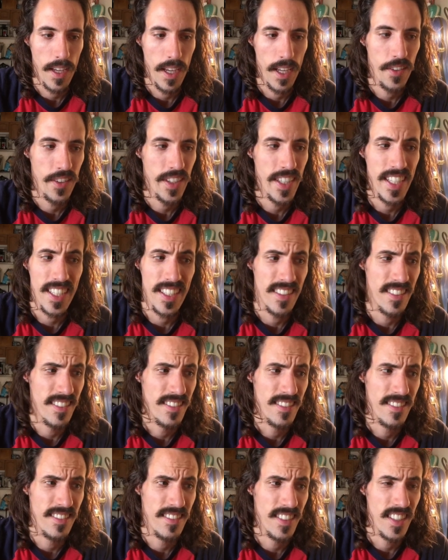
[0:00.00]
Henry,
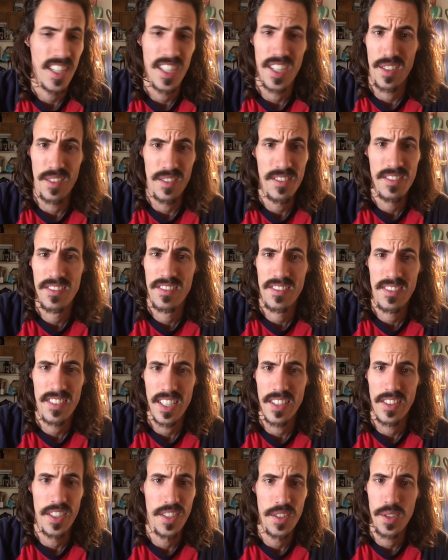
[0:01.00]

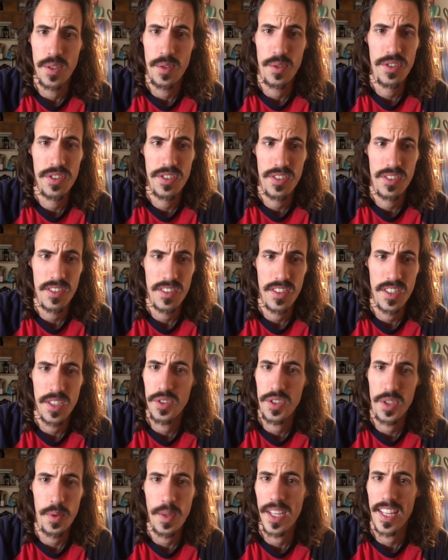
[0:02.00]
in the
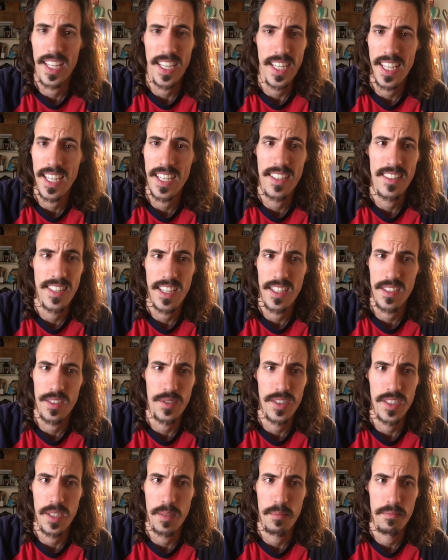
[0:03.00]
douchey way that he is, hasn't
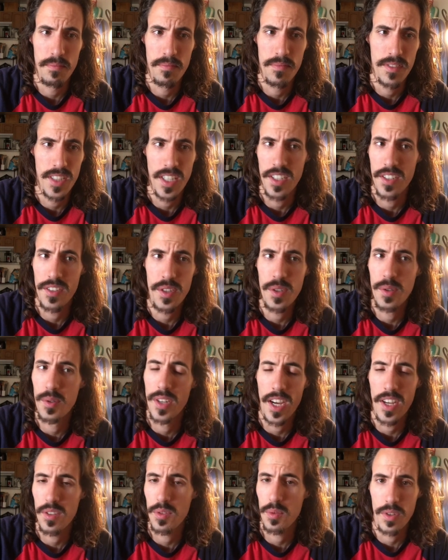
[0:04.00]
really said too
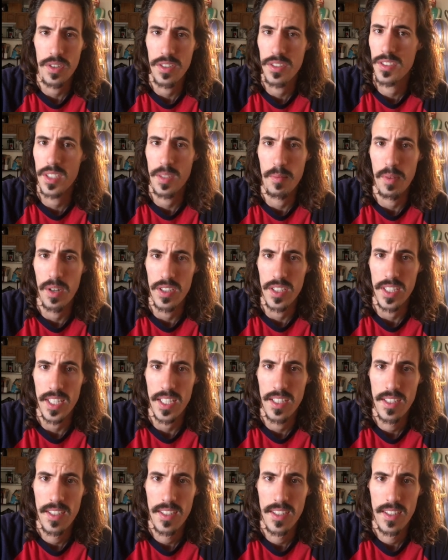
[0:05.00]
nice words to
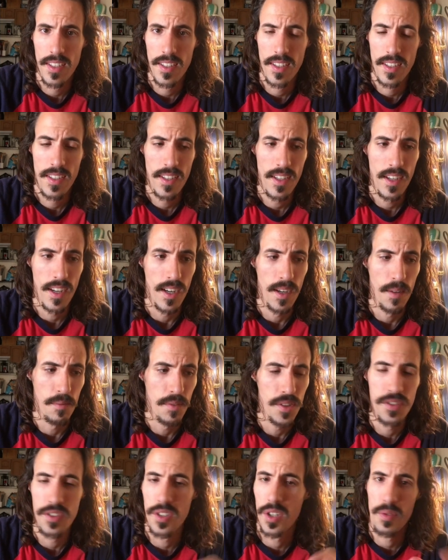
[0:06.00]
Molly.
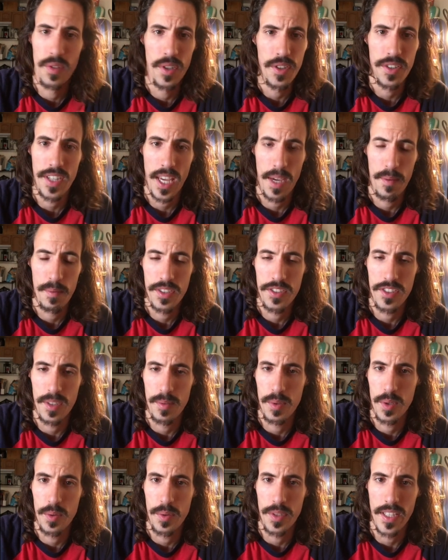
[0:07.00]
There's no real chemistry
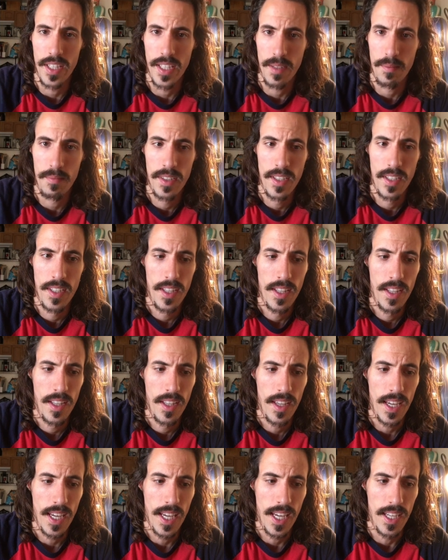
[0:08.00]
between them.
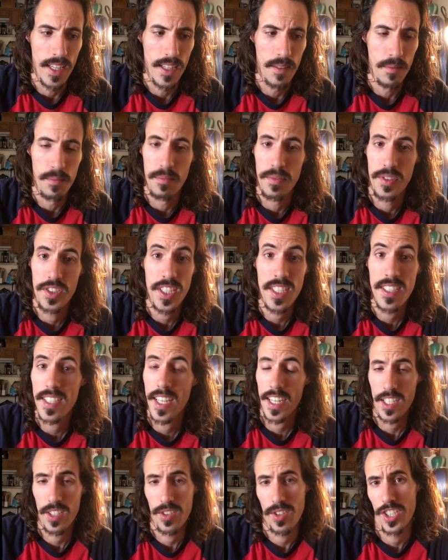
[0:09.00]
And she's
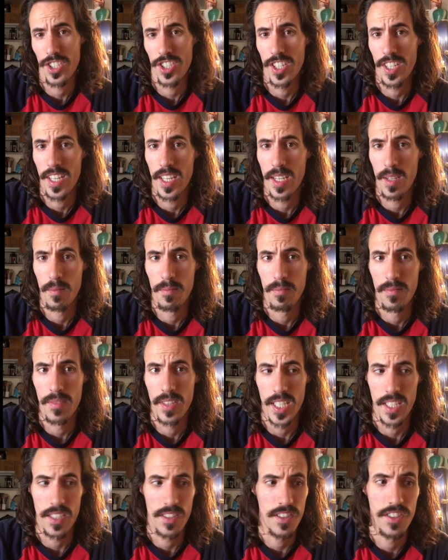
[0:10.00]
had a crush on him,
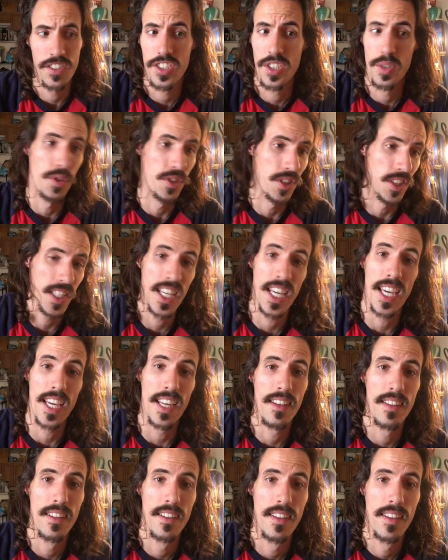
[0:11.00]
like, since she was a
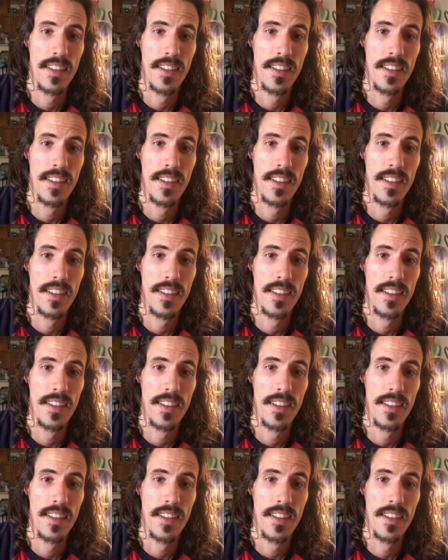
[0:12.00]
kid.